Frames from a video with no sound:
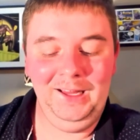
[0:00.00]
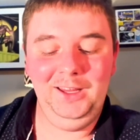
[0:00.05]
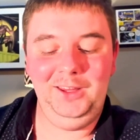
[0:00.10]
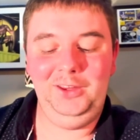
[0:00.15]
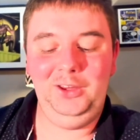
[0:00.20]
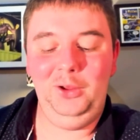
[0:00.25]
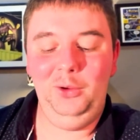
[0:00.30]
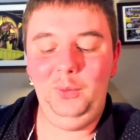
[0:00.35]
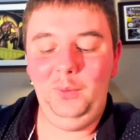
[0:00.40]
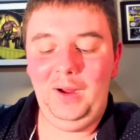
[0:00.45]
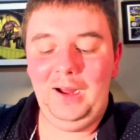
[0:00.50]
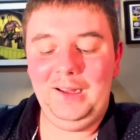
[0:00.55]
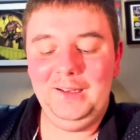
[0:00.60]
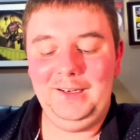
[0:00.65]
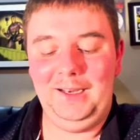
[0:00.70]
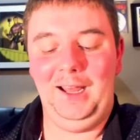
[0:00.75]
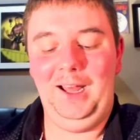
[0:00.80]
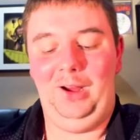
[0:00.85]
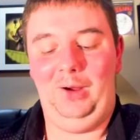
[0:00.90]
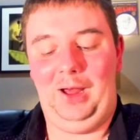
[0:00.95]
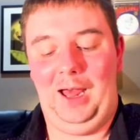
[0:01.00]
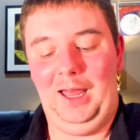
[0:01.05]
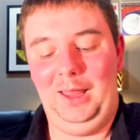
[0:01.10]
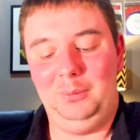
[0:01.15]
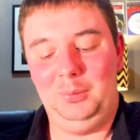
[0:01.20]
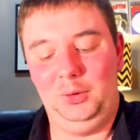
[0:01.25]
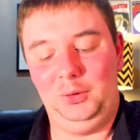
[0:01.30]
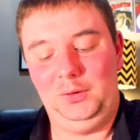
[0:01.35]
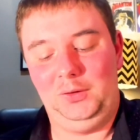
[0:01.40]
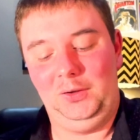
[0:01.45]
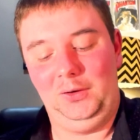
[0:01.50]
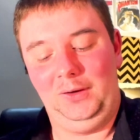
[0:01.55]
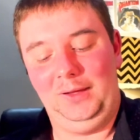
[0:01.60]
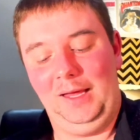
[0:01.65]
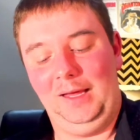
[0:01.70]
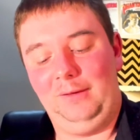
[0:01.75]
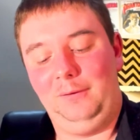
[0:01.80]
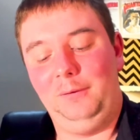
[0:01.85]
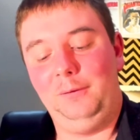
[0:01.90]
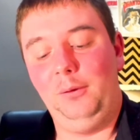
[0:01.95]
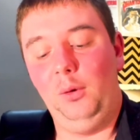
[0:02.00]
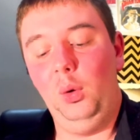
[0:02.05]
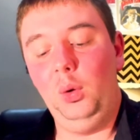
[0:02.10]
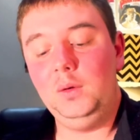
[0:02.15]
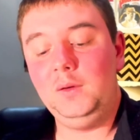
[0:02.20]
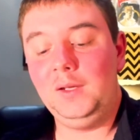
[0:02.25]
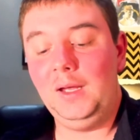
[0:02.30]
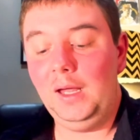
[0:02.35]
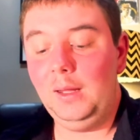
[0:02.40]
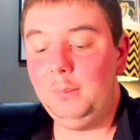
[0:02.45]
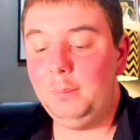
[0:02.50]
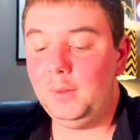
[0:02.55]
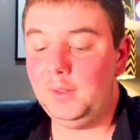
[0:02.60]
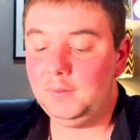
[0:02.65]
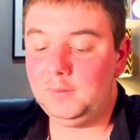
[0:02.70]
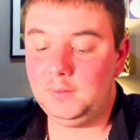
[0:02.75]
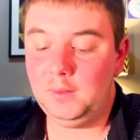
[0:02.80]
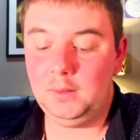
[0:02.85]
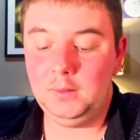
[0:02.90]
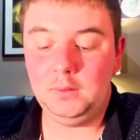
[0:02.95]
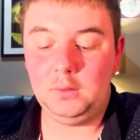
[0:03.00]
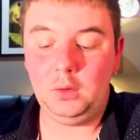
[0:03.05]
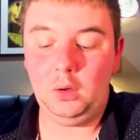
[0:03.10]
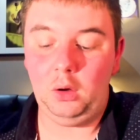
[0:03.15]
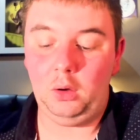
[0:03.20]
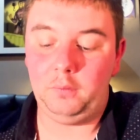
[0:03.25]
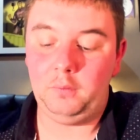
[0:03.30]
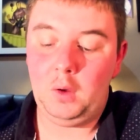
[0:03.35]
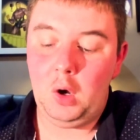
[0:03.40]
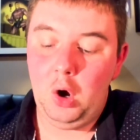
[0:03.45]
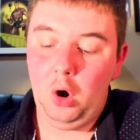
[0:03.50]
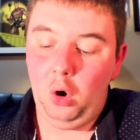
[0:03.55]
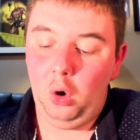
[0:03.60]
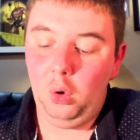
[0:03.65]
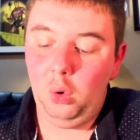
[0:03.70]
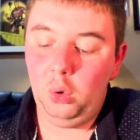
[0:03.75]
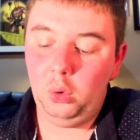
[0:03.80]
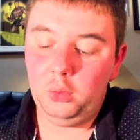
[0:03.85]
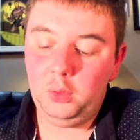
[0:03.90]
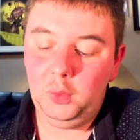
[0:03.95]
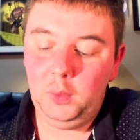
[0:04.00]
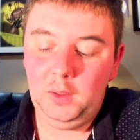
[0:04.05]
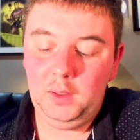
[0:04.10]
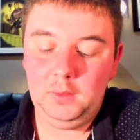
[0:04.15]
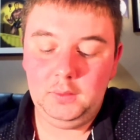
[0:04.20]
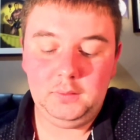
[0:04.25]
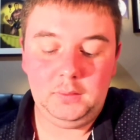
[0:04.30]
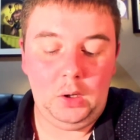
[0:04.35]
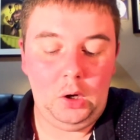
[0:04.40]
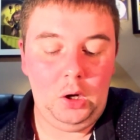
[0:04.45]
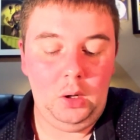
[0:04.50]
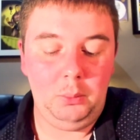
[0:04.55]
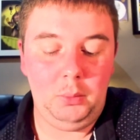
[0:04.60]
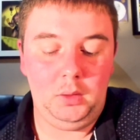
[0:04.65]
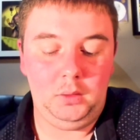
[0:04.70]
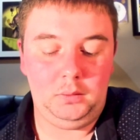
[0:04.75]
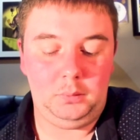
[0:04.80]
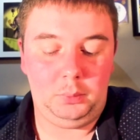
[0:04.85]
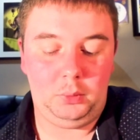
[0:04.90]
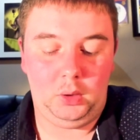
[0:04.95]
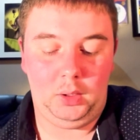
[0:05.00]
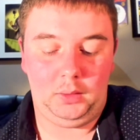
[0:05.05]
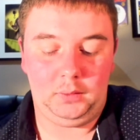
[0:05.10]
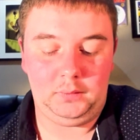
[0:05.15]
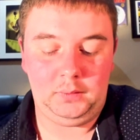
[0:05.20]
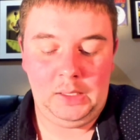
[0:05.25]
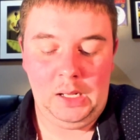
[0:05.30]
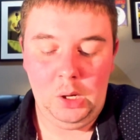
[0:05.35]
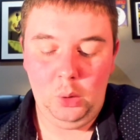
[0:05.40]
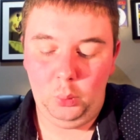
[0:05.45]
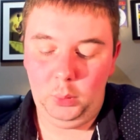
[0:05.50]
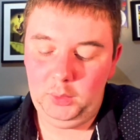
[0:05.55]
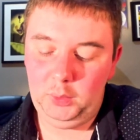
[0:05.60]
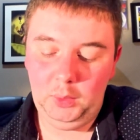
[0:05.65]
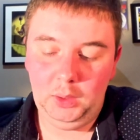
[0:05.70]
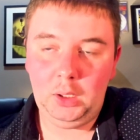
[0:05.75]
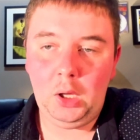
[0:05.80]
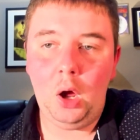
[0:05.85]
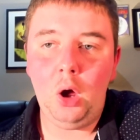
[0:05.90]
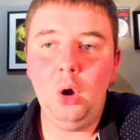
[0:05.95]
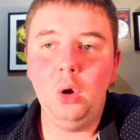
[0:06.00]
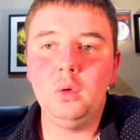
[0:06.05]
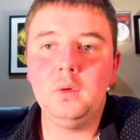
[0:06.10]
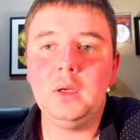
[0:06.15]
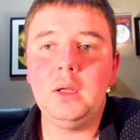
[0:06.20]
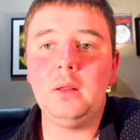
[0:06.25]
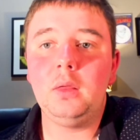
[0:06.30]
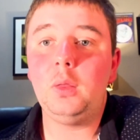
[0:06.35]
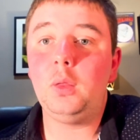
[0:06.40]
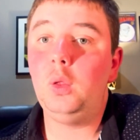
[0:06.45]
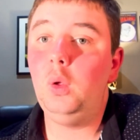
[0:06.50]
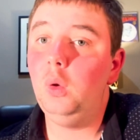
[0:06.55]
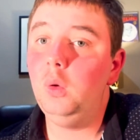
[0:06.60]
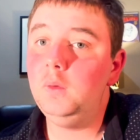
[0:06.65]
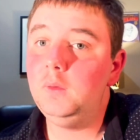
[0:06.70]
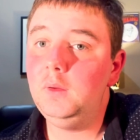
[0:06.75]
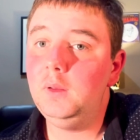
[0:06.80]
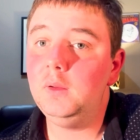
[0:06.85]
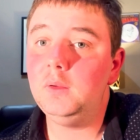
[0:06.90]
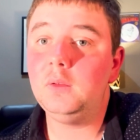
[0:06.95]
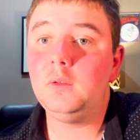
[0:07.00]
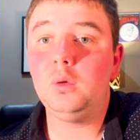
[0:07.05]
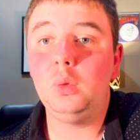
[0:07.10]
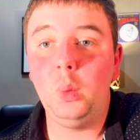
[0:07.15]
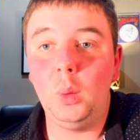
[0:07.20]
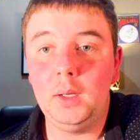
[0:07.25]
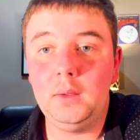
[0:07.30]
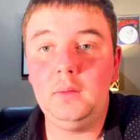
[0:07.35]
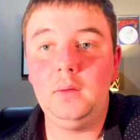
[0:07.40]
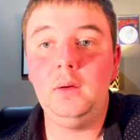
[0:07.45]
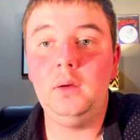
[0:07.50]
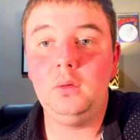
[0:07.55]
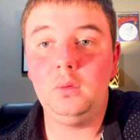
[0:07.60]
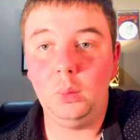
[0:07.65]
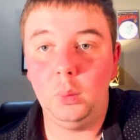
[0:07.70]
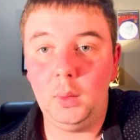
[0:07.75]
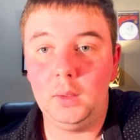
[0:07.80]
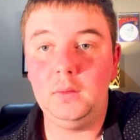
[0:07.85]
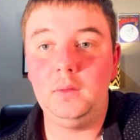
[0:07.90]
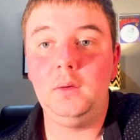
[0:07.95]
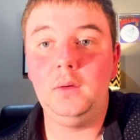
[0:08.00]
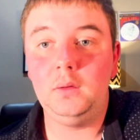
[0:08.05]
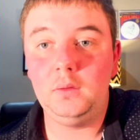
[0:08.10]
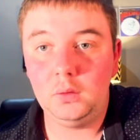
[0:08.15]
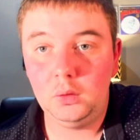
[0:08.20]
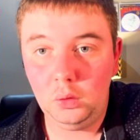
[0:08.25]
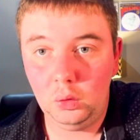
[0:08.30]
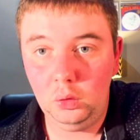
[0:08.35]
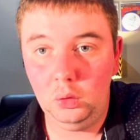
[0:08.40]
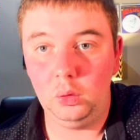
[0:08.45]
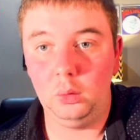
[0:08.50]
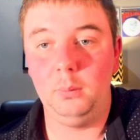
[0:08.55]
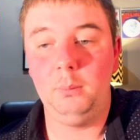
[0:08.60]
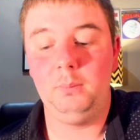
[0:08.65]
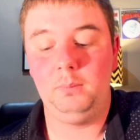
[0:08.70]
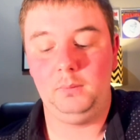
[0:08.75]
You are now able to get 14% off all things Hermes Press with the code Enthusiast 2022.